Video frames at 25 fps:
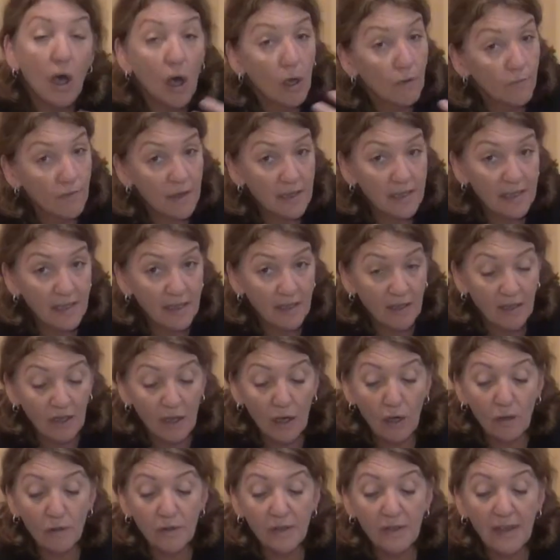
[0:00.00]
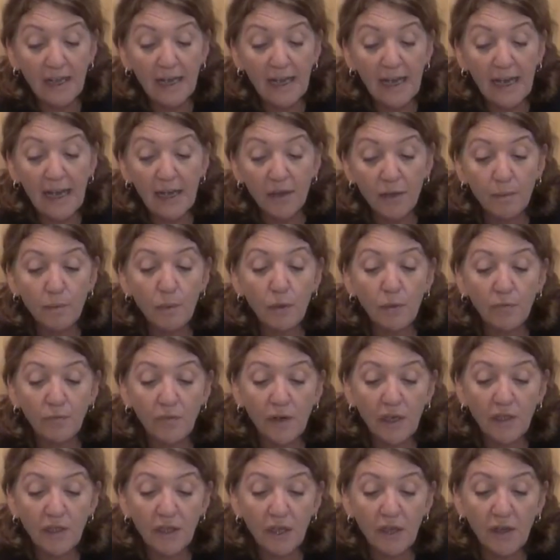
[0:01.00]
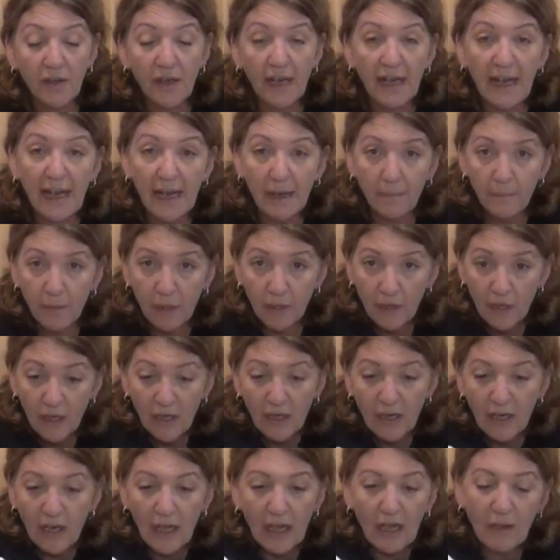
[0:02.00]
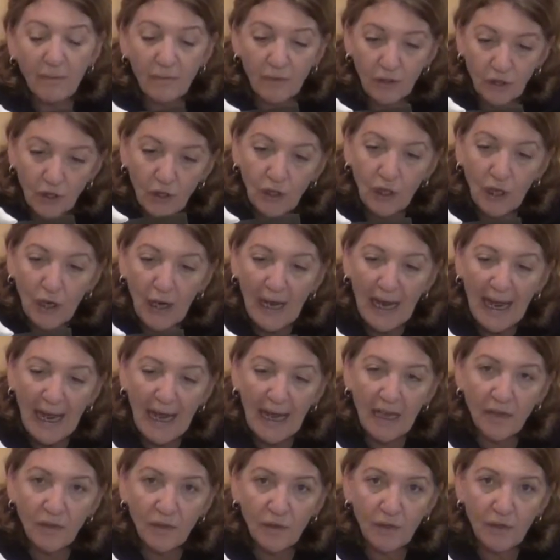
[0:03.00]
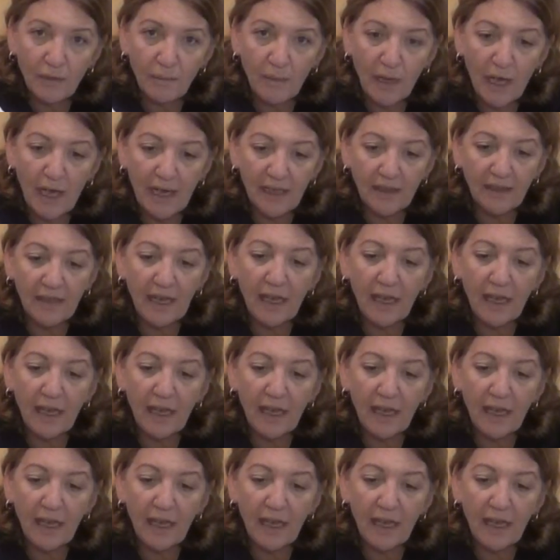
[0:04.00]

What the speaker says: Obviously, the older they are, the more fragile they are, but you know, handle them like